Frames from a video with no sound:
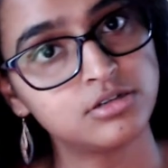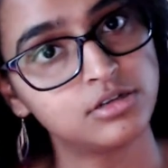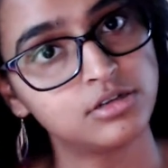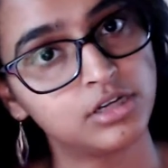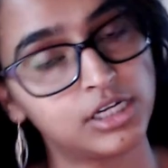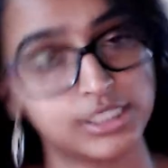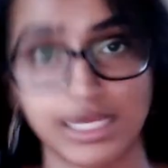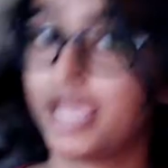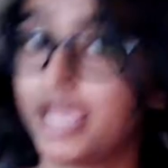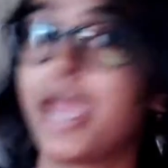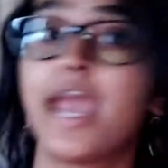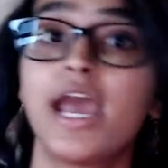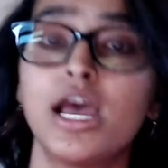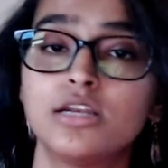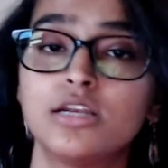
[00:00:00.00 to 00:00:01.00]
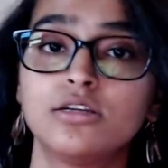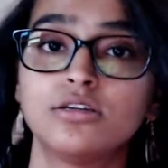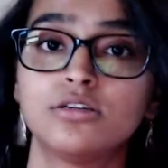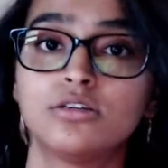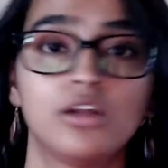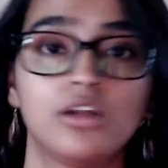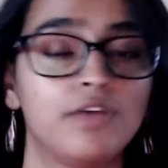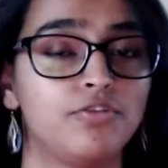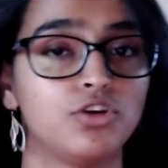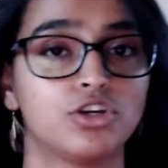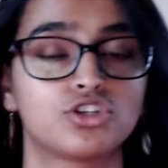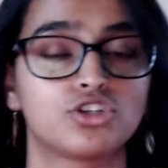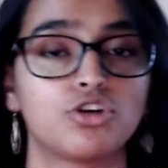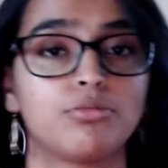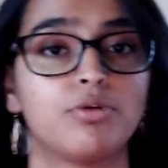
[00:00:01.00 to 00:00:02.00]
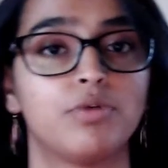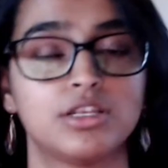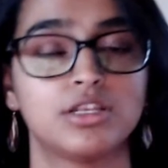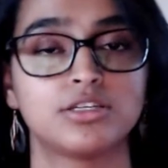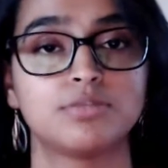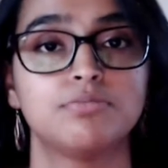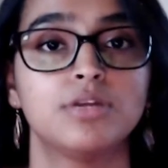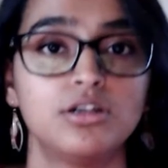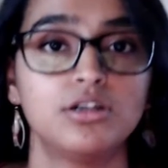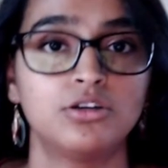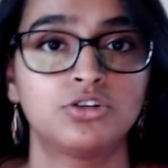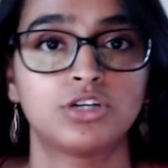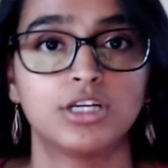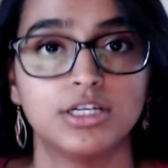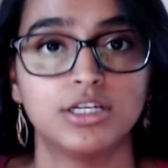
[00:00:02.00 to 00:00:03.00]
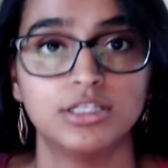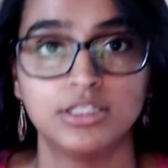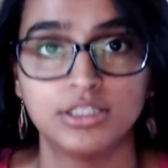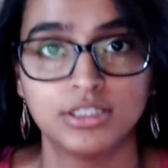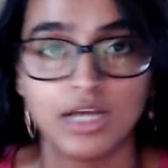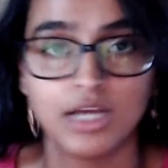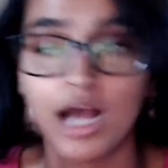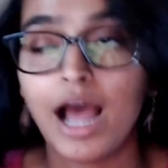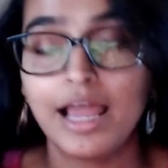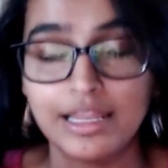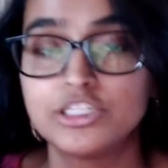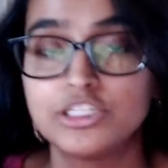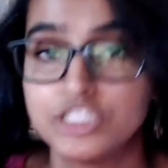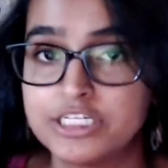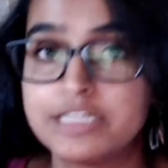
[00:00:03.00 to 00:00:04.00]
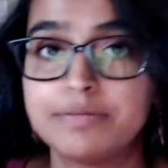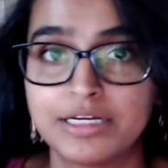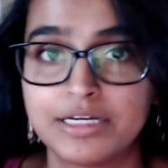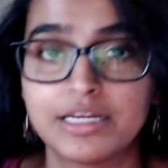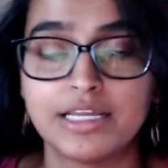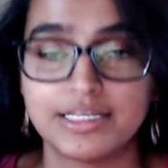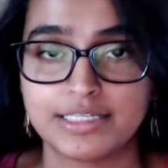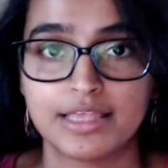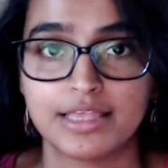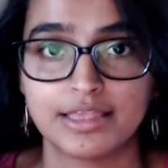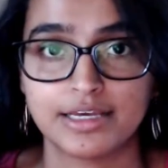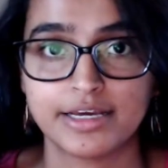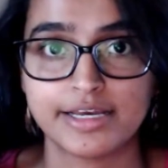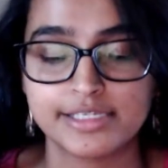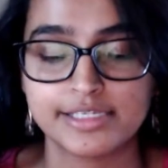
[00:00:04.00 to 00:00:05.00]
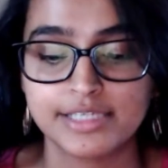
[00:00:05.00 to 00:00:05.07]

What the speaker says: Because I can, if you can show me where the submittal tree is. I legitimately said this